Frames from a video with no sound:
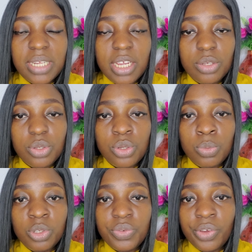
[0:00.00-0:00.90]
Thank you so
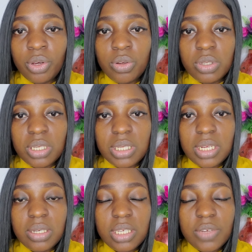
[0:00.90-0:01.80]
much for your
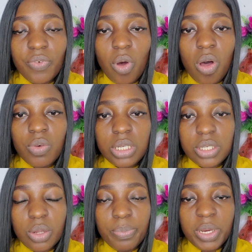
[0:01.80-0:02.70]
consistency, for
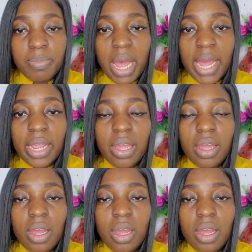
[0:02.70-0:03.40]
always stopping by.